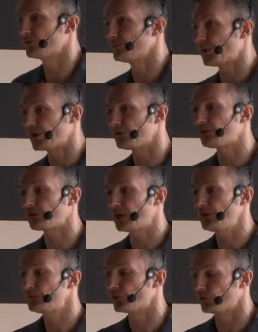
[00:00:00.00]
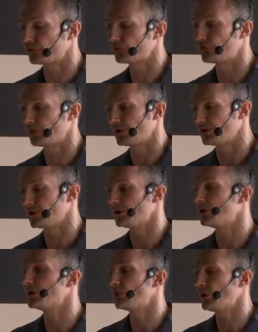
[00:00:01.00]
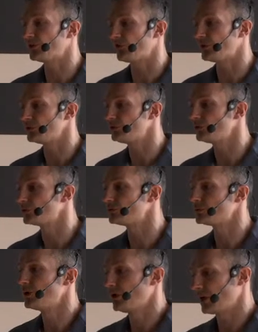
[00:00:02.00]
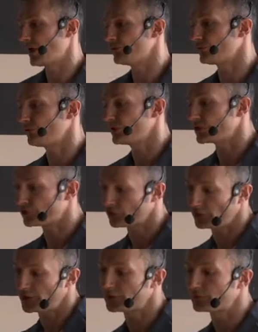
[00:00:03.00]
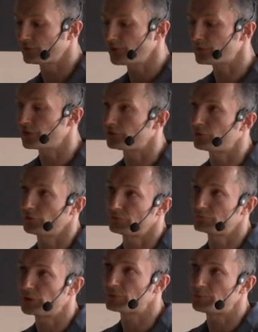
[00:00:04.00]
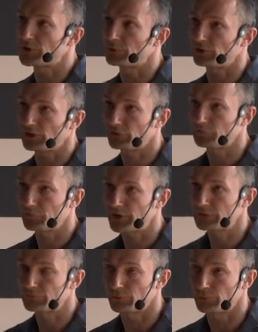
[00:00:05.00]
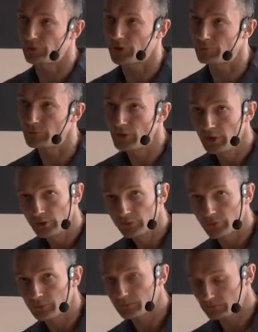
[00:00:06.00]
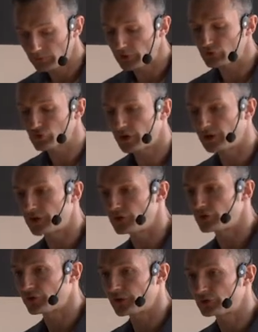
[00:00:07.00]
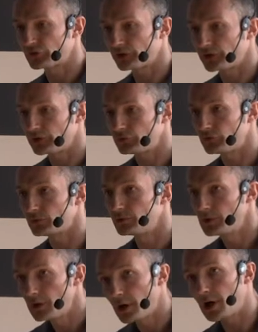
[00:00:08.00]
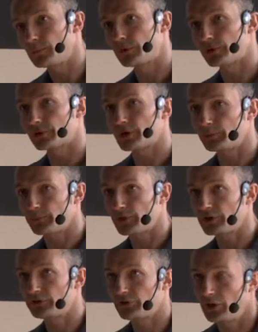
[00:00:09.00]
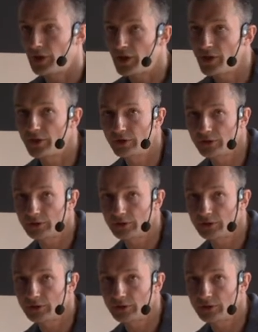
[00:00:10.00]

brand's efforts, what they do, has reached like limits of what people expect from them. So the challenge is actually to overcome this and